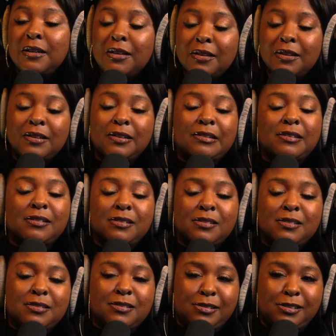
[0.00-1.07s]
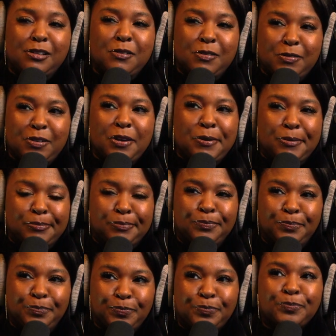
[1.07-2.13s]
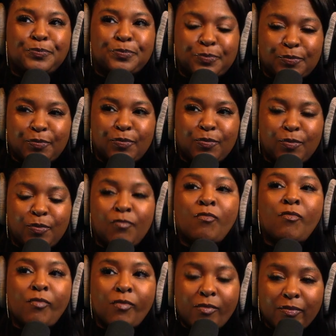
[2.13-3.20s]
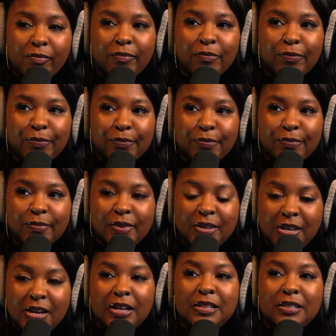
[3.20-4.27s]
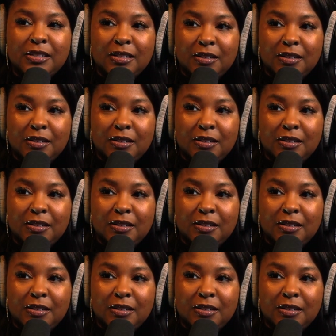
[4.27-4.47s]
Yeah. So, so there yeah. is some sweet spot mm-hmm. between mm-hmm. the two. Yes.